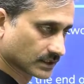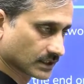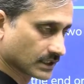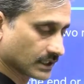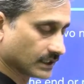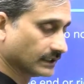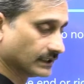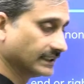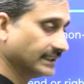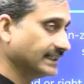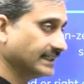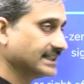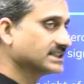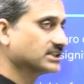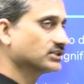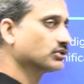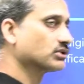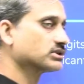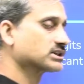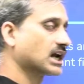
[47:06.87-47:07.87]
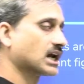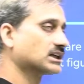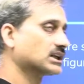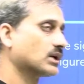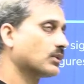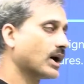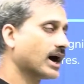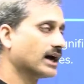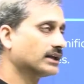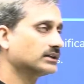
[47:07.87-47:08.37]
Leading zeros are the
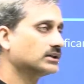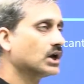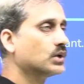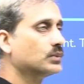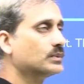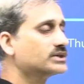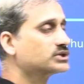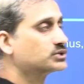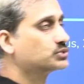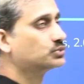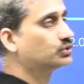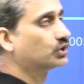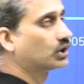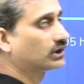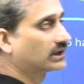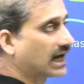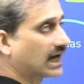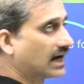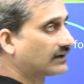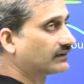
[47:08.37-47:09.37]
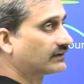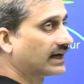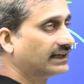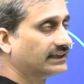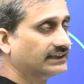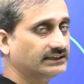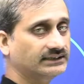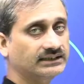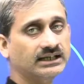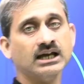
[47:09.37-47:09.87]
ones which do not have
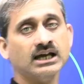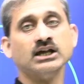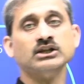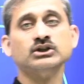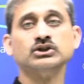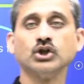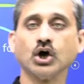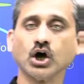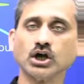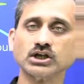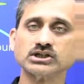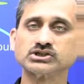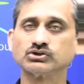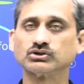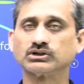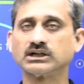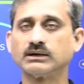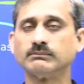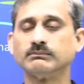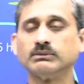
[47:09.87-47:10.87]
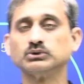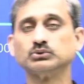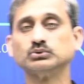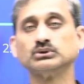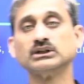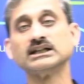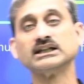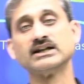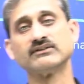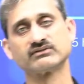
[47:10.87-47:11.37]
any non-zero number to the
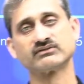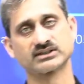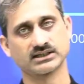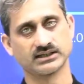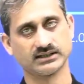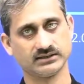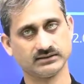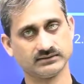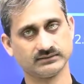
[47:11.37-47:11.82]
left side.